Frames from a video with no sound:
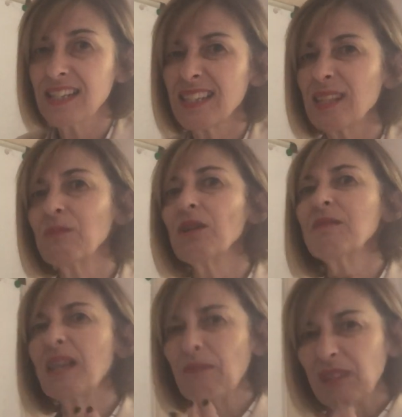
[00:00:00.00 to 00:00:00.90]
and
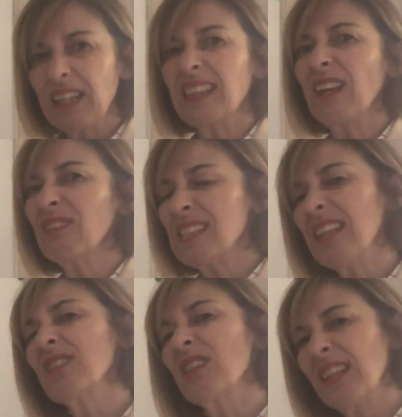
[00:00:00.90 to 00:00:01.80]
sometimes that would get their
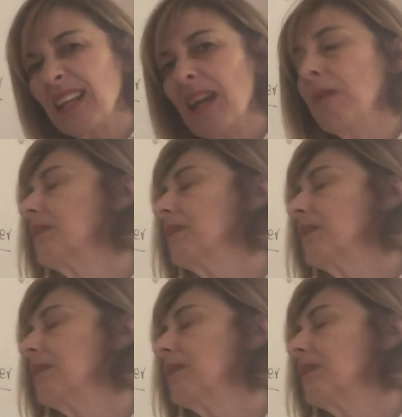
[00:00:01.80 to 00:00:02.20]
attention and calm